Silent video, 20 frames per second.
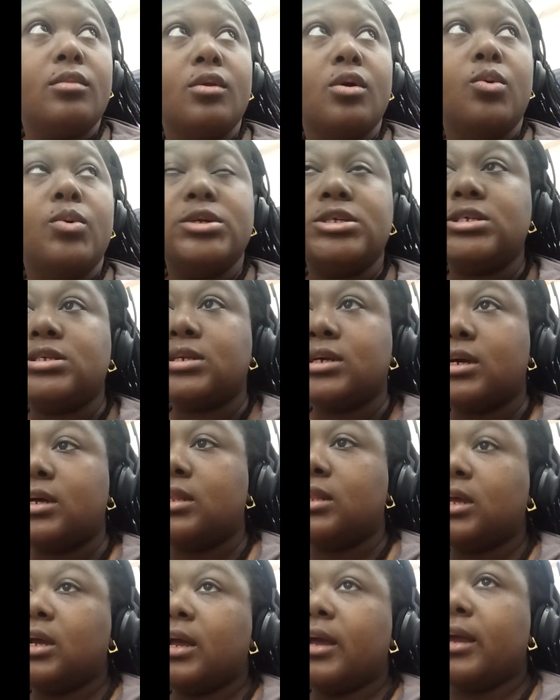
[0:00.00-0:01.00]
which is a
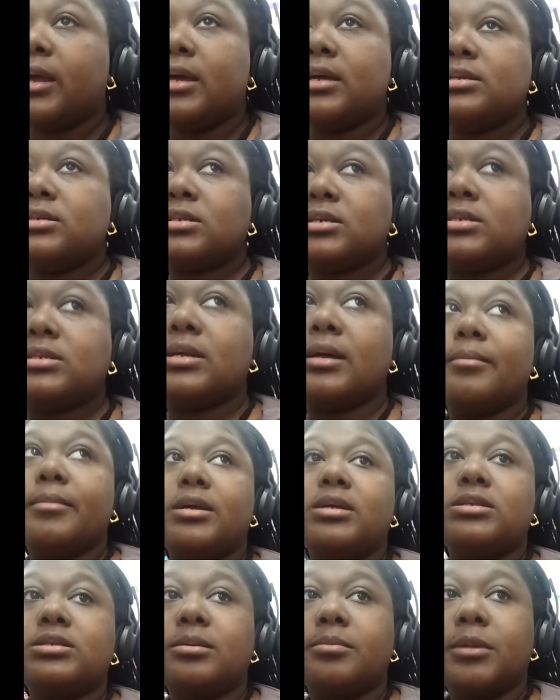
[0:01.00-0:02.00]
good thing, I guess, because that
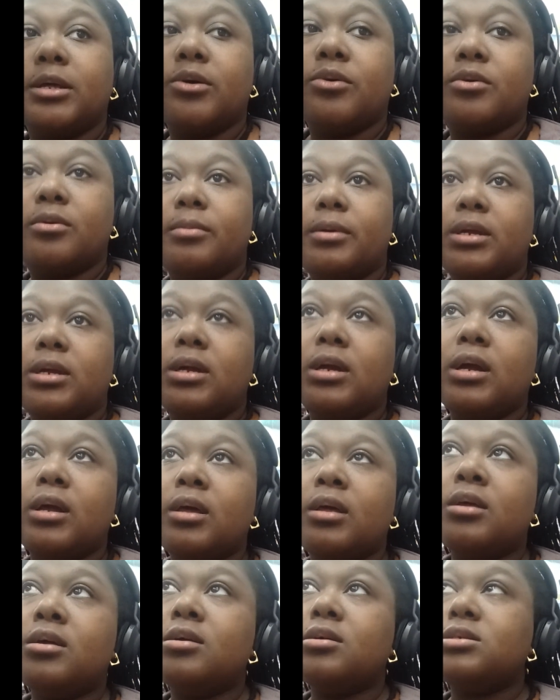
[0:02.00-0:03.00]
means I'm not going to be
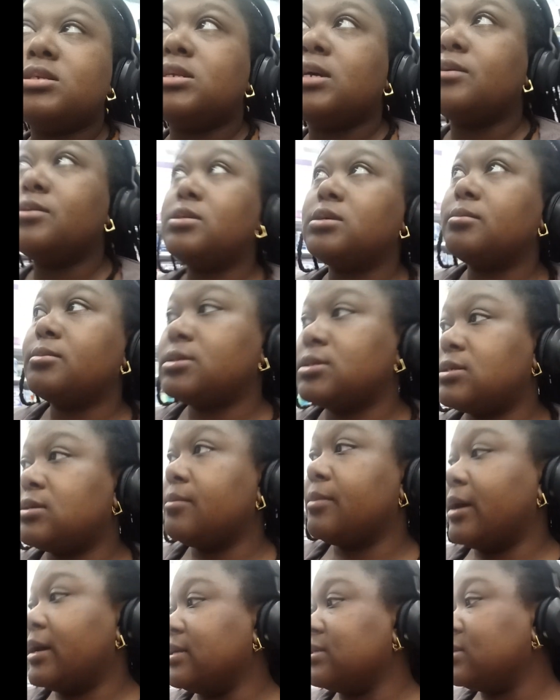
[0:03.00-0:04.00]
so tempted to
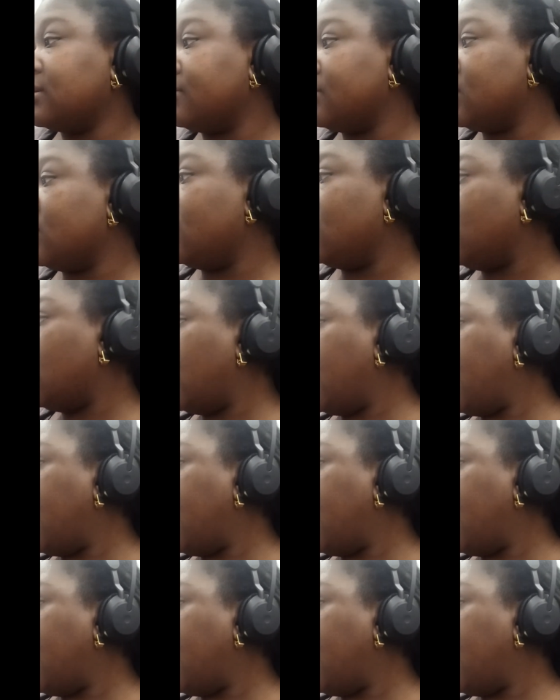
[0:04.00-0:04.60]
buy something.